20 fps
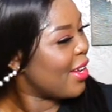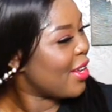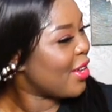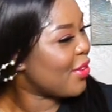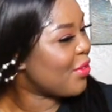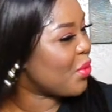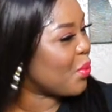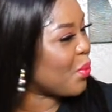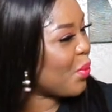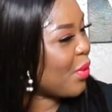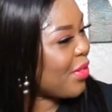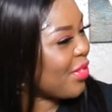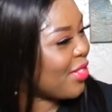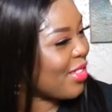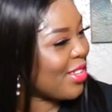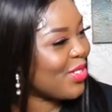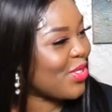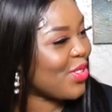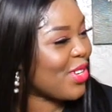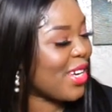If you want
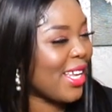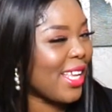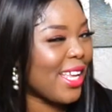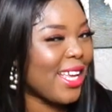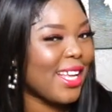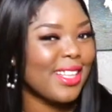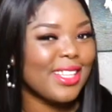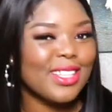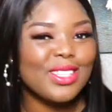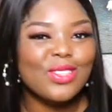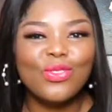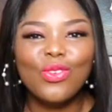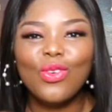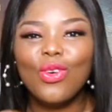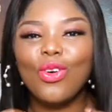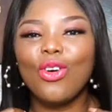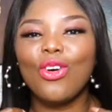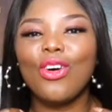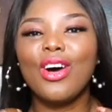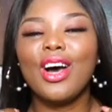this, you can get this
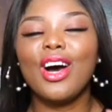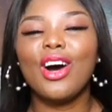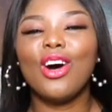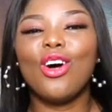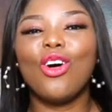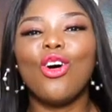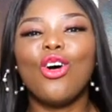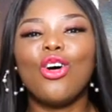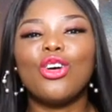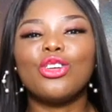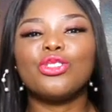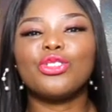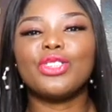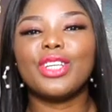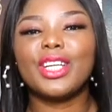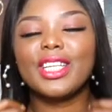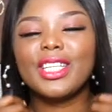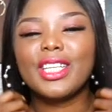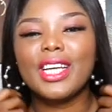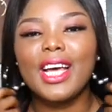for
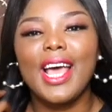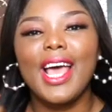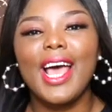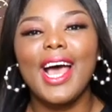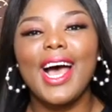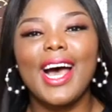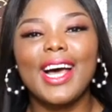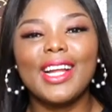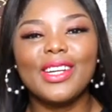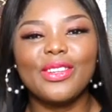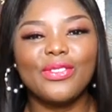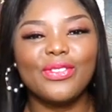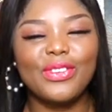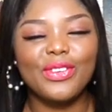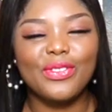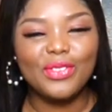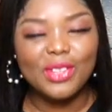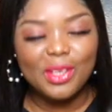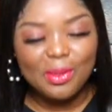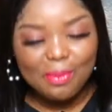
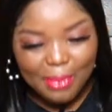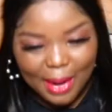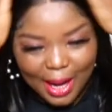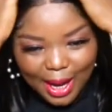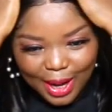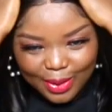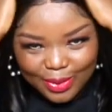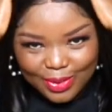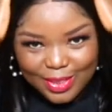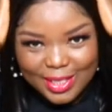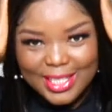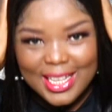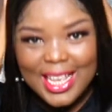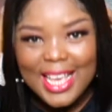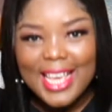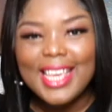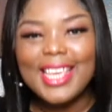£150.